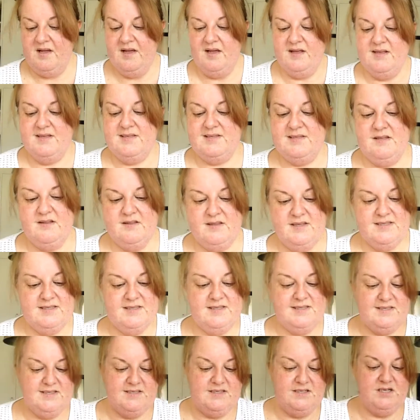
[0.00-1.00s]
So this
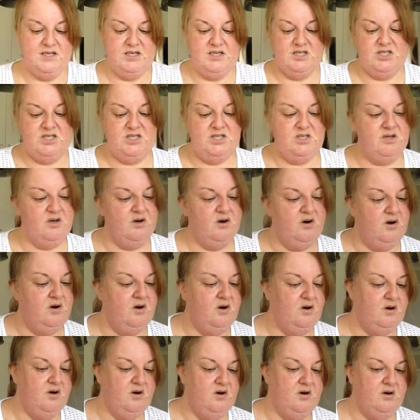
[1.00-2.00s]
is stitched
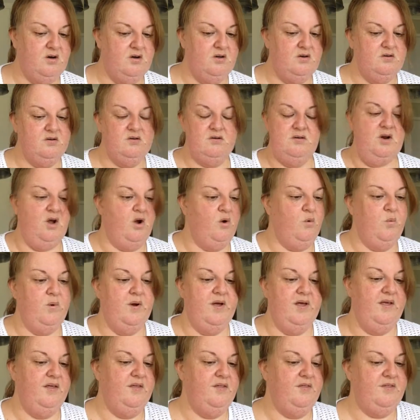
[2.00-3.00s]
on,
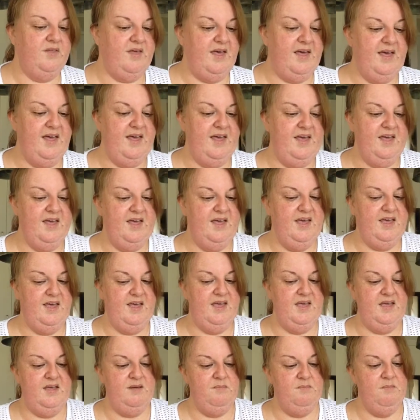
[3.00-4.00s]
with
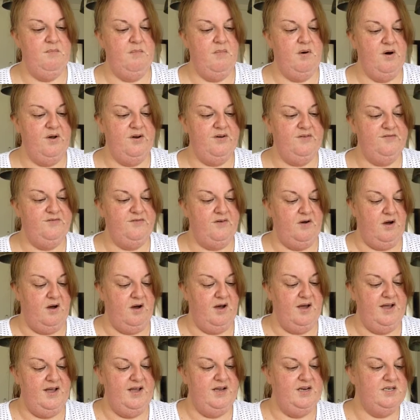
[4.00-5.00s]
a
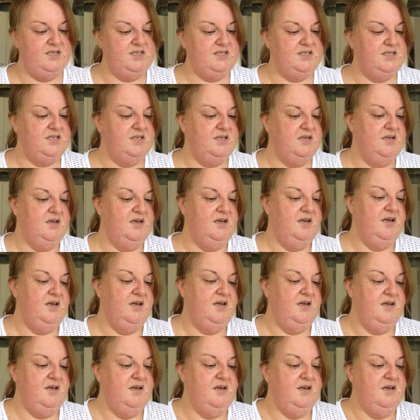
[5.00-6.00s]
modified,
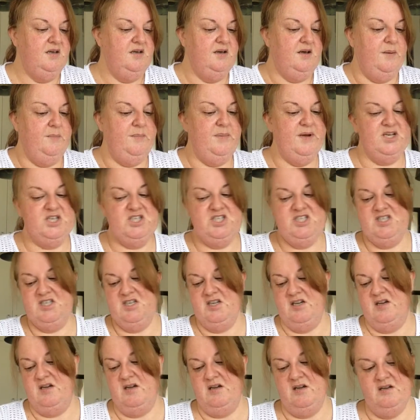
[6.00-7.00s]
a
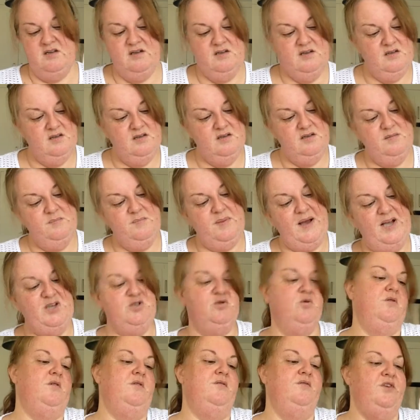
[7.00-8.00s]
mixture,
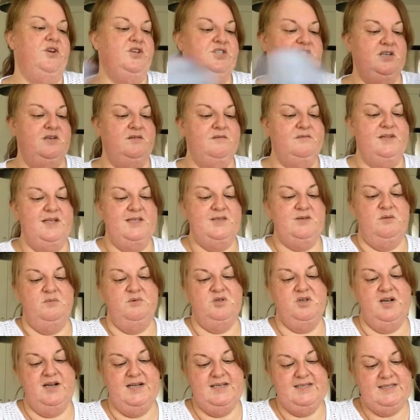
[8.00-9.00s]
partial conversion, that's what I'm
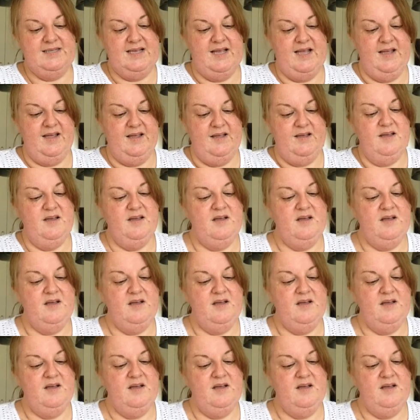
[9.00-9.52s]
trying to say.